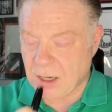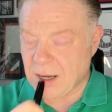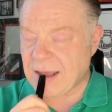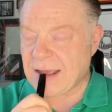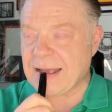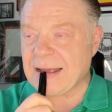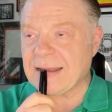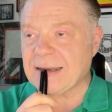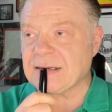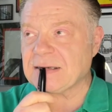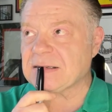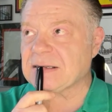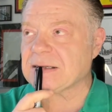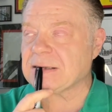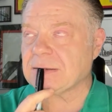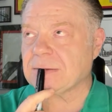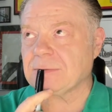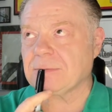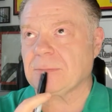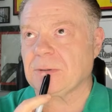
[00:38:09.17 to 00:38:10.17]
And
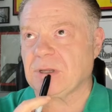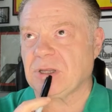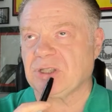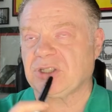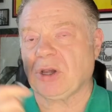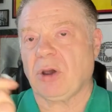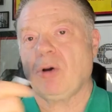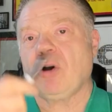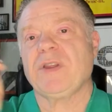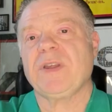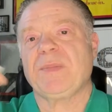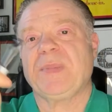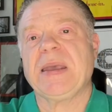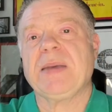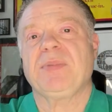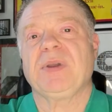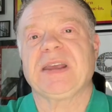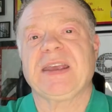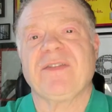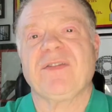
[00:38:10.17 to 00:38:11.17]
so other
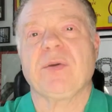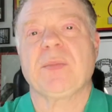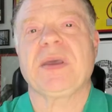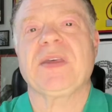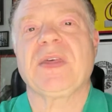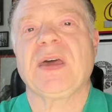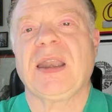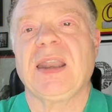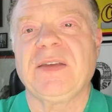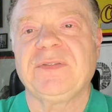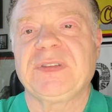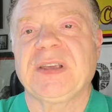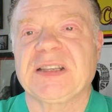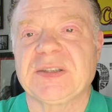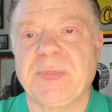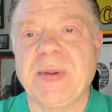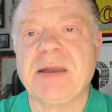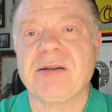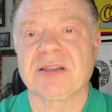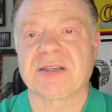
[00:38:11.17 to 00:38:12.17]
people are giving me their lived
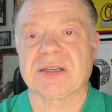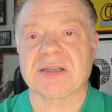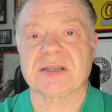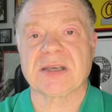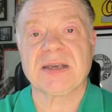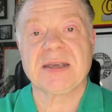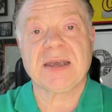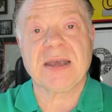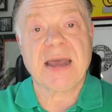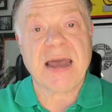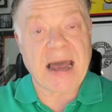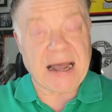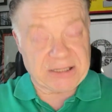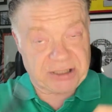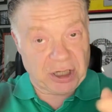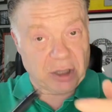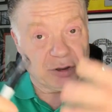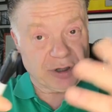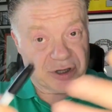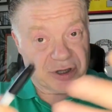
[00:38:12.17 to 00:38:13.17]
experiences. I
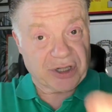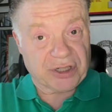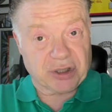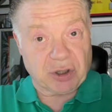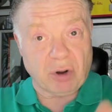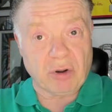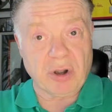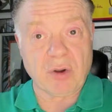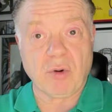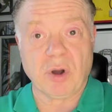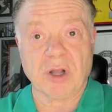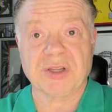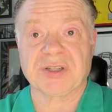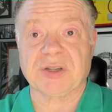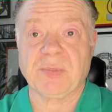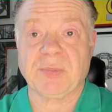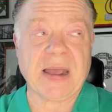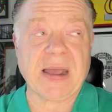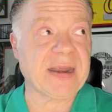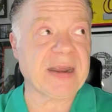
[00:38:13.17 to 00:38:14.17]
told you the story once
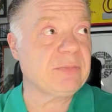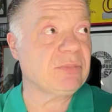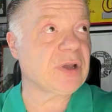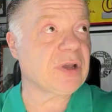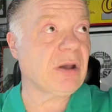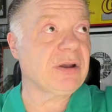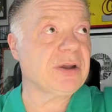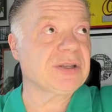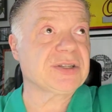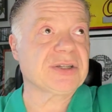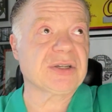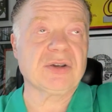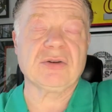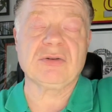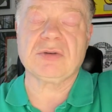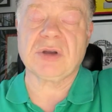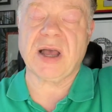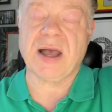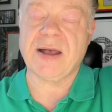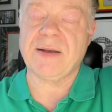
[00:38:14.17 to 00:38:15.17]
about him going
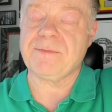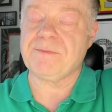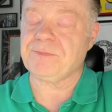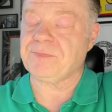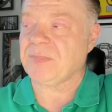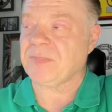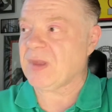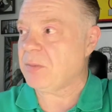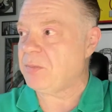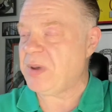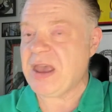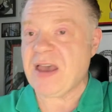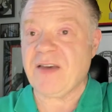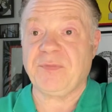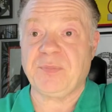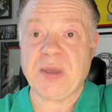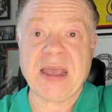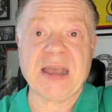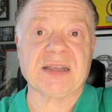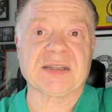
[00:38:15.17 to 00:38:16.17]
to
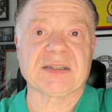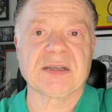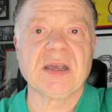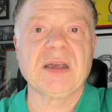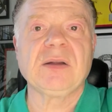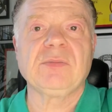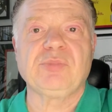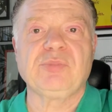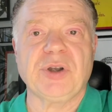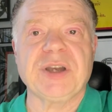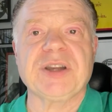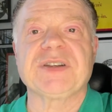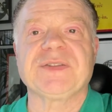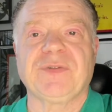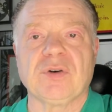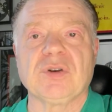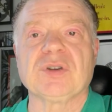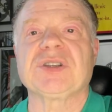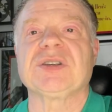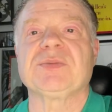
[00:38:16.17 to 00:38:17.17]
BFBS, British
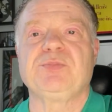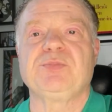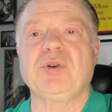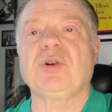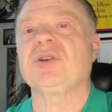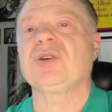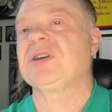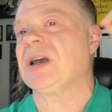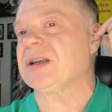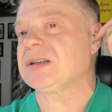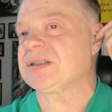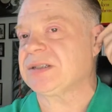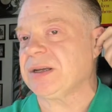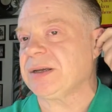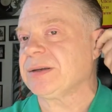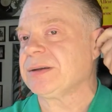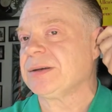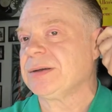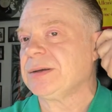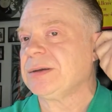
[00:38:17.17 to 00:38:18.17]
Forces
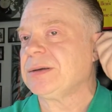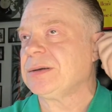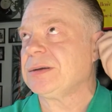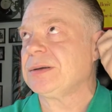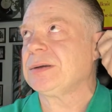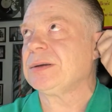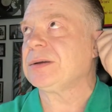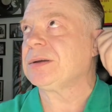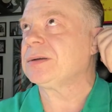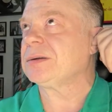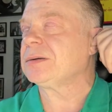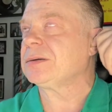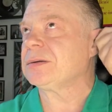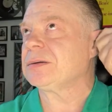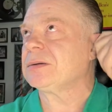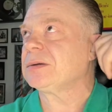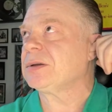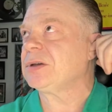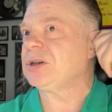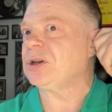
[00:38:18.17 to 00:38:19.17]
Broadcasting
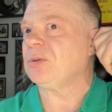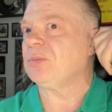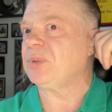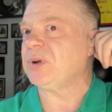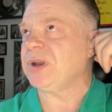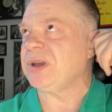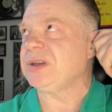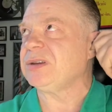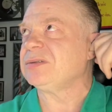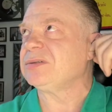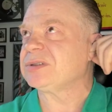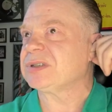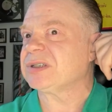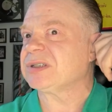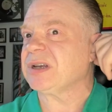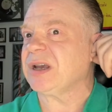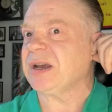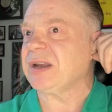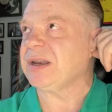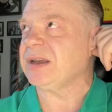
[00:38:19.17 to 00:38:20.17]
Company,
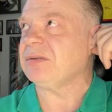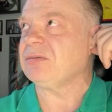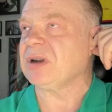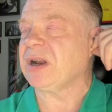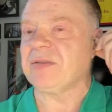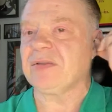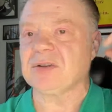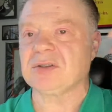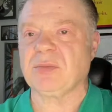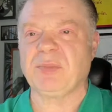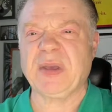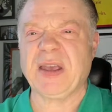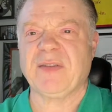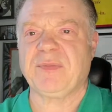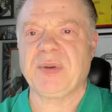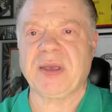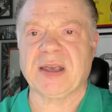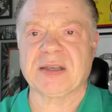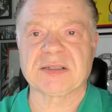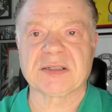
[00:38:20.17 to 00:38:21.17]
Society, whatever it's called,
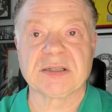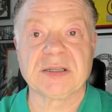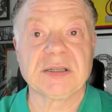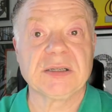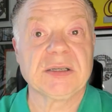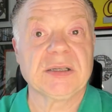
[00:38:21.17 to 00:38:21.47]
BFBS.